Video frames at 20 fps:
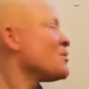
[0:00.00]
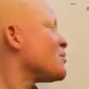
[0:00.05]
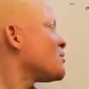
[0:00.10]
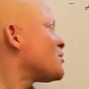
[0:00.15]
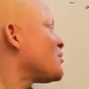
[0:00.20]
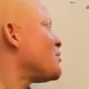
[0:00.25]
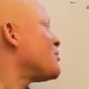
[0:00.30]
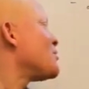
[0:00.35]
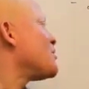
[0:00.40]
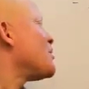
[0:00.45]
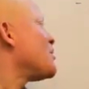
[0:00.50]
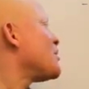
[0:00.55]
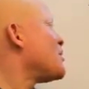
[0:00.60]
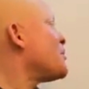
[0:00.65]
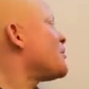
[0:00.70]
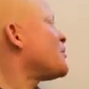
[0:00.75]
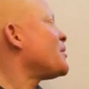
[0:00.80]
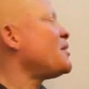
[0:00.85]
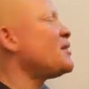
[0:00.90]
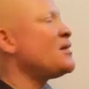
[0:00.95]
So
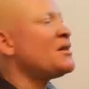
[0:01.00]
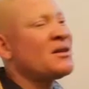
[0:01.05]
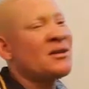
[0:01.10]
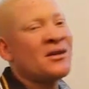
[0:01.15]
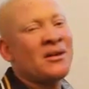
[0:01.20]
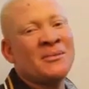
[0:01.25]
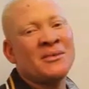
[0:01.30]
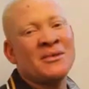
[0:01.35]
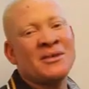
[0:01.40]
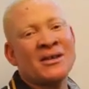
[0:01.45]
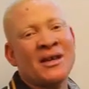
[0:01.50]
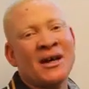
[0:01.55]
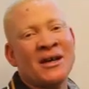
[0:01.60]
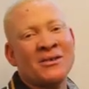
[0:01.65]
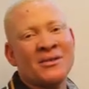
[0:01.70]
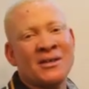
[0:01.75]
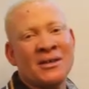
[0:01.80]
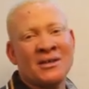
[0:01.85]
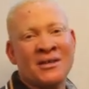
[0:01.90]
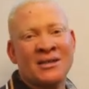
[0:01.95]
the real income is
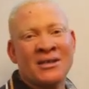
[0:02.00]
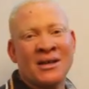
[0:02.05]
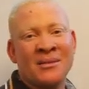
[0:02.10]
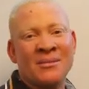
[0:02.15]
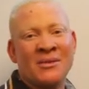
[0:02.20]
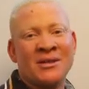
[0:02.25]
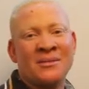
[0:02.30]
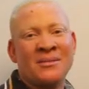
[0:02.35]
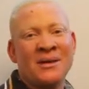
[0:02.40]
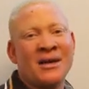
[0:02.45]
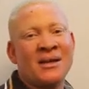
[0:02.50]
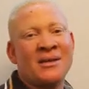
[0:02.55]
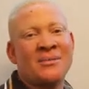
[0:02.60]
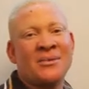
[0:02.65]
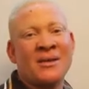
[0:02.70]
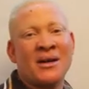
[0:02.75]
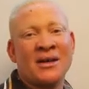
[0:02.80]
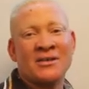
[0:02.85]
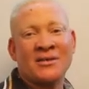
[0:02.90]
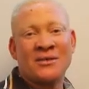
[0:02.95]
actually determined by the
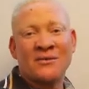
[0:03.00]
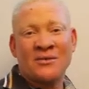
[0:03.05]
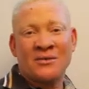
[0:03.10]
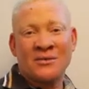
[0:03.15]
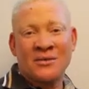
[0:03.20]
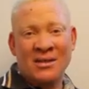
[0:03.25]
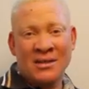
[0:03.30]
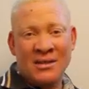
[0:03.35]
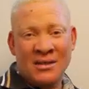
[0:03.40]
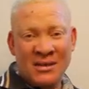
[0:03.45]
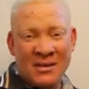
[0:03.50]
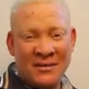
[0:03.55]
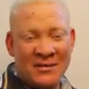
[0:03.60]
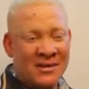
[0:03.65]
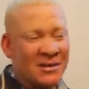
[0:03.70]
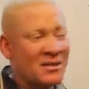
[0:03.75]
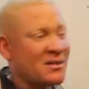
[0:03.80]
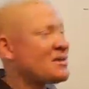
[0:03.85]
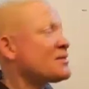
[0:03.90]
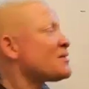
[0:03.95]
price of goods and
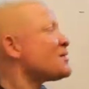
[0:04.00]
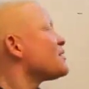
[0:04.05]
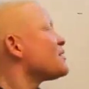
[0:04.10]
services.